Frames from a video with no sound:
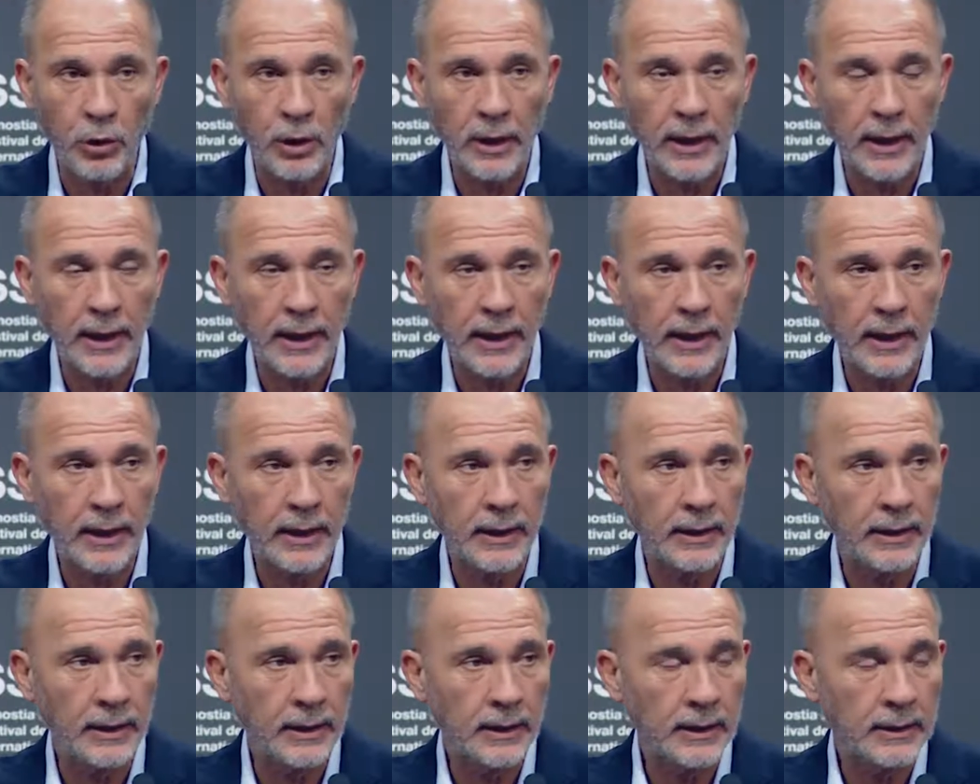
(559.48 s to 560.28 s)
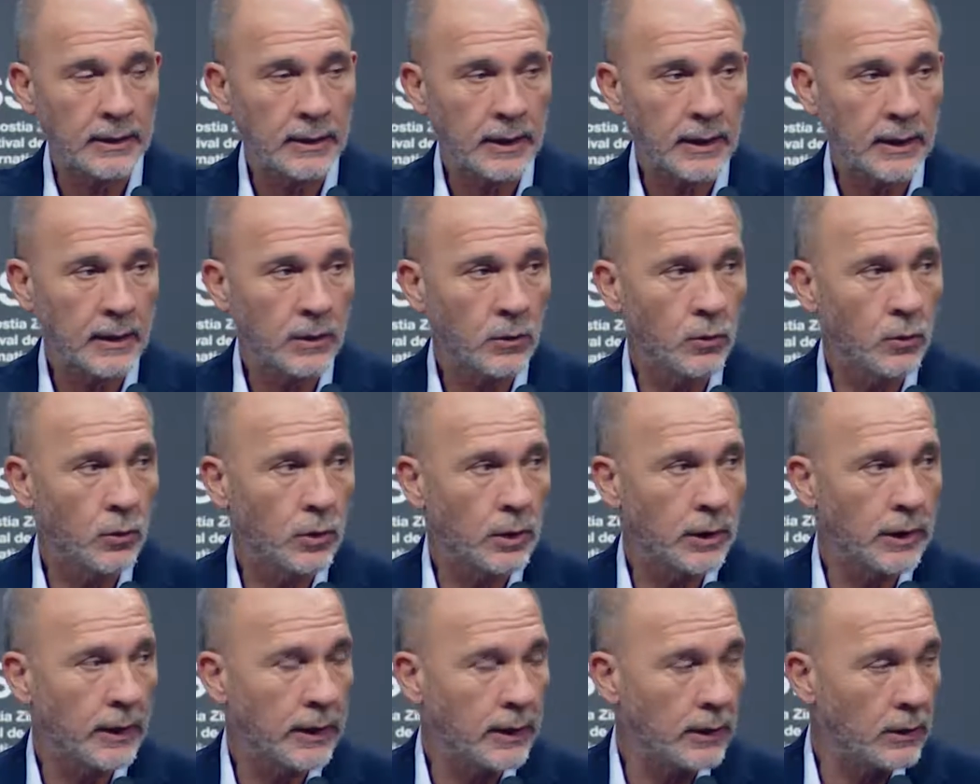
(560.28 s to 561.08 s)
if the film didn't
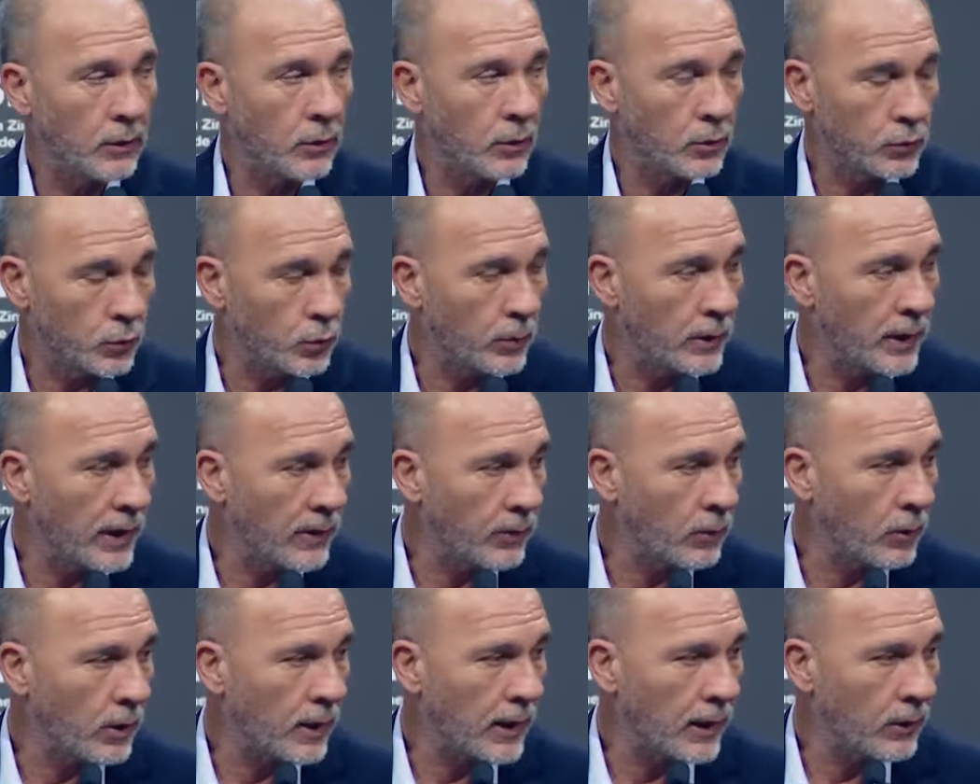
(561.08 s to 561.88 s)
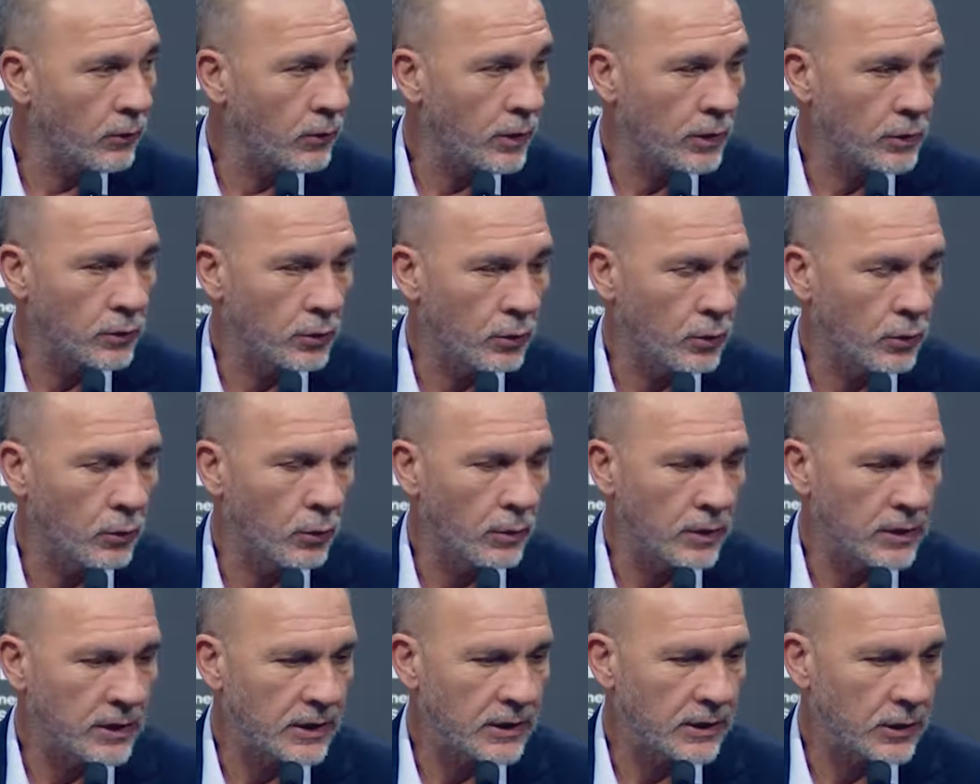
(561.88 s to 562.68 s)
take place in the time it took place,